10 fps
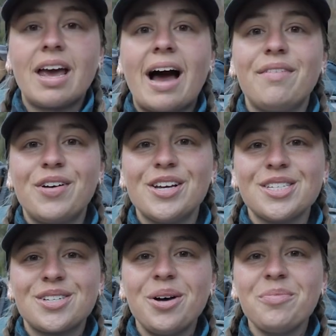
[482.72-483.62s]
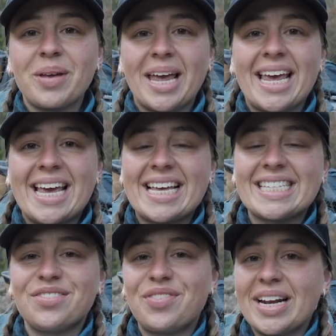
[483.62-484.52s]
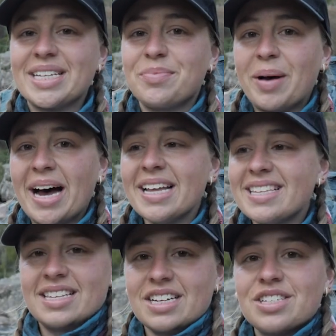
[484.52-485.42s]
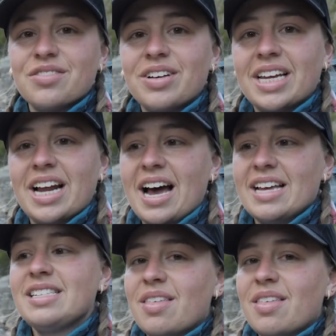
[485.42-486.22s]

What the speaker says: Our first stop is Venus Baths. It's actually really nice.